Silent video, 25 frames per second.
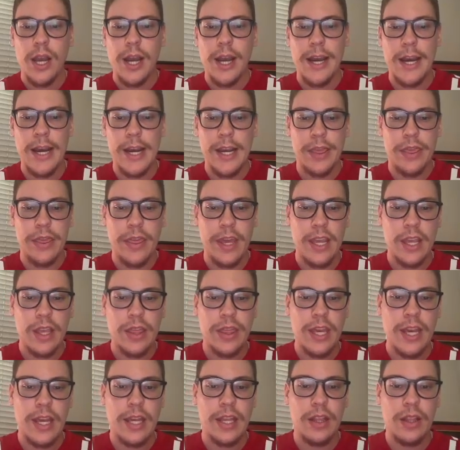I think
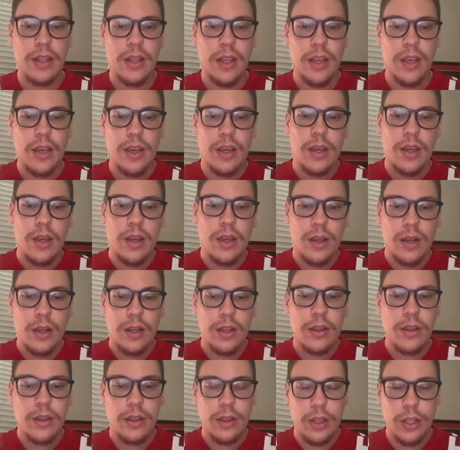that
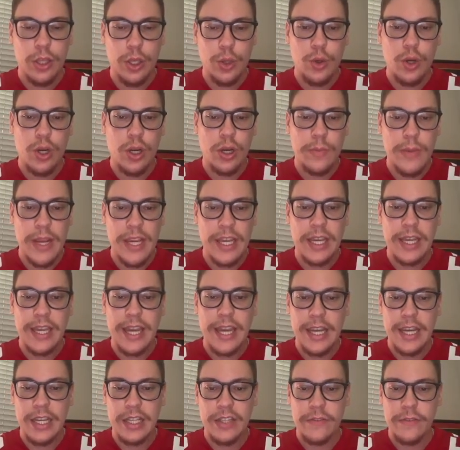you could make a
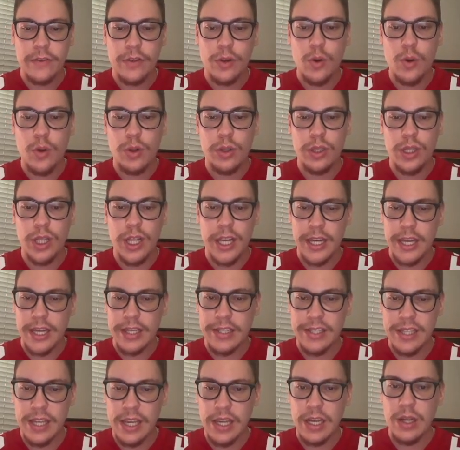case for Golden, like I
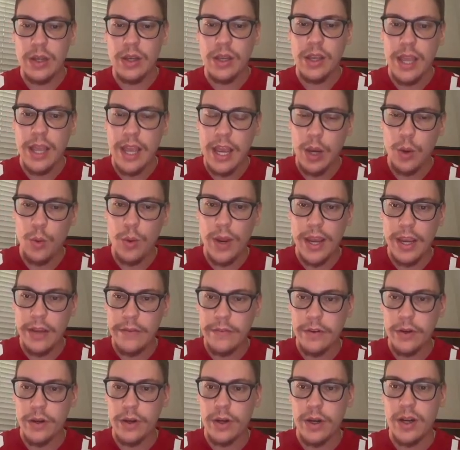said.
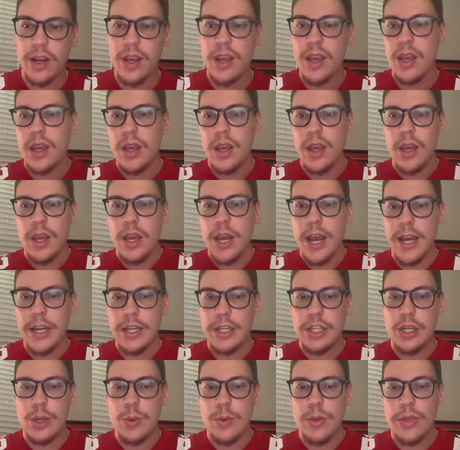However, I
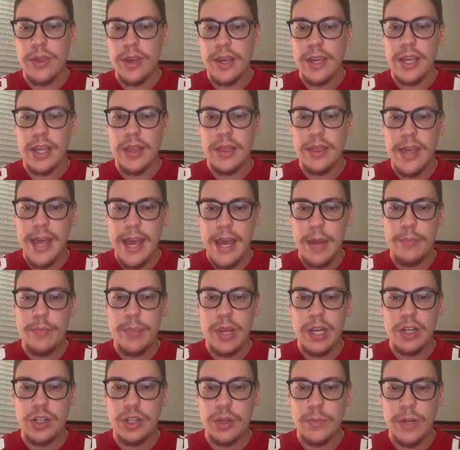do think that
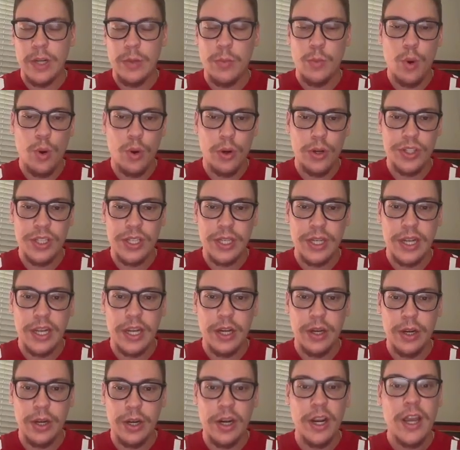Benjamin Morrison
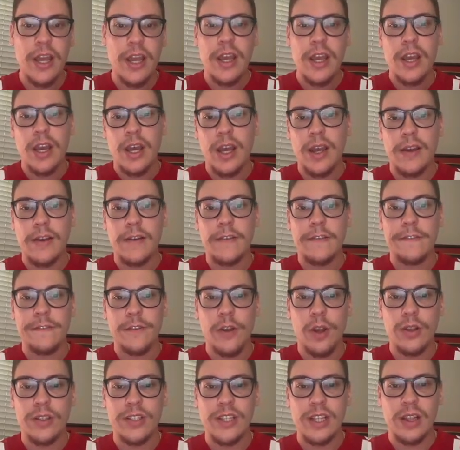here
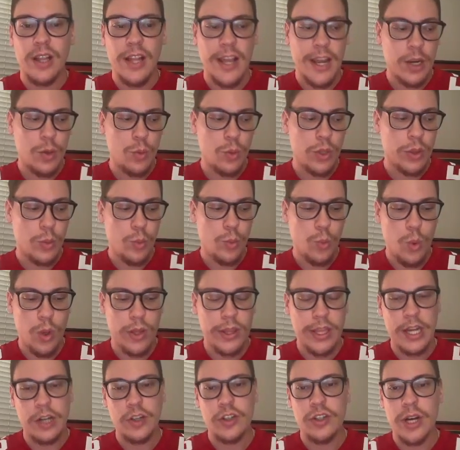falls in line with what
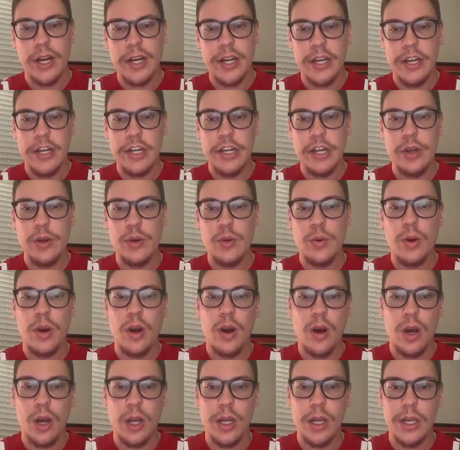they're trying to do
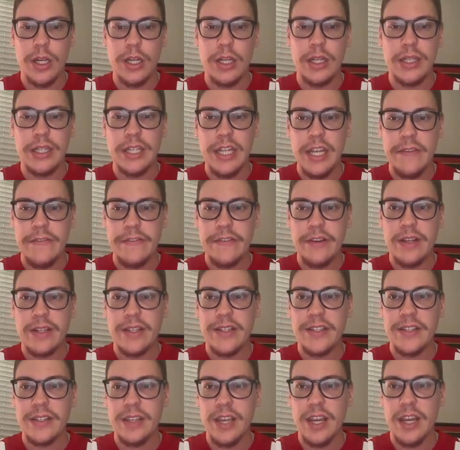on
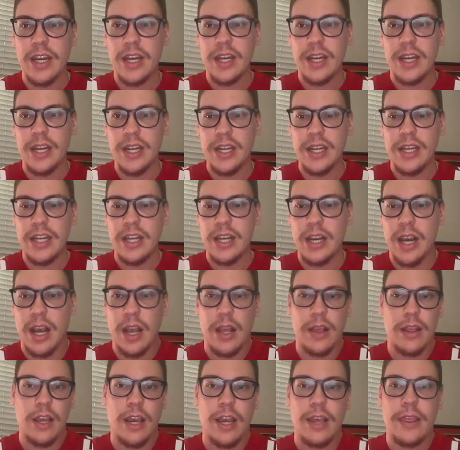defense, and
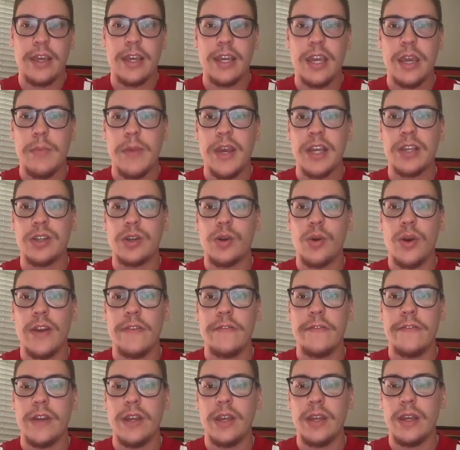I think he makes a great
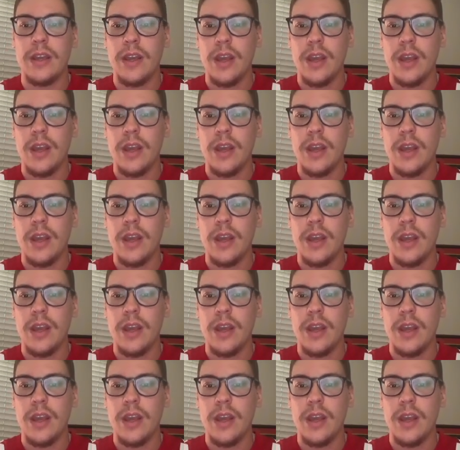fit.